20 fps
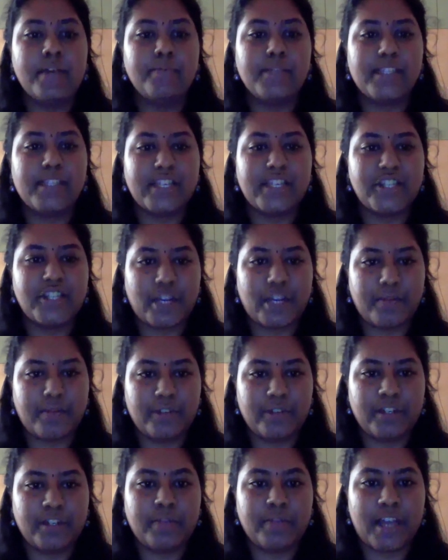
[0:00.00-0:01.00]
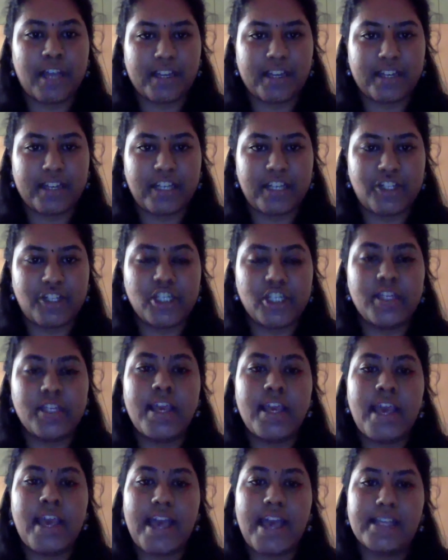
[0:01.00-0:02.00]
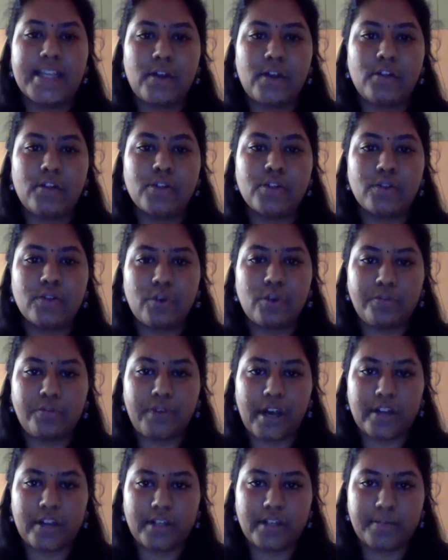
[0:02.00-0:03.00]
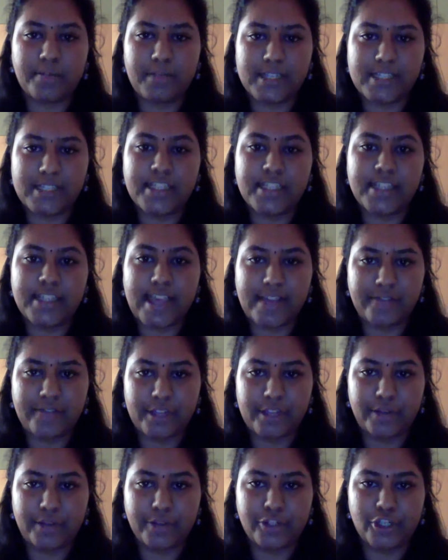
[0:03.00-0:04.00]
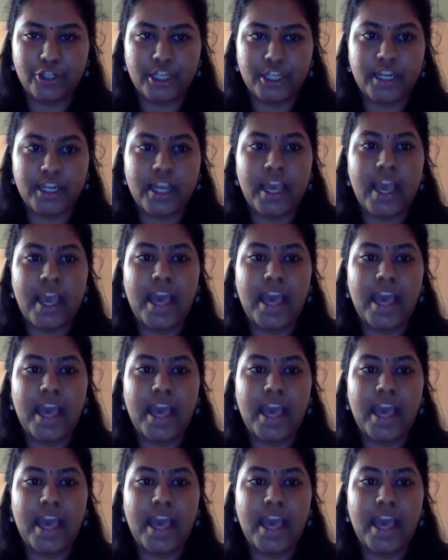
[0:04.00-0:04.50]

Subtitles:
Mr. Shanmugham Nagarajan has also co-founded Business Evolution,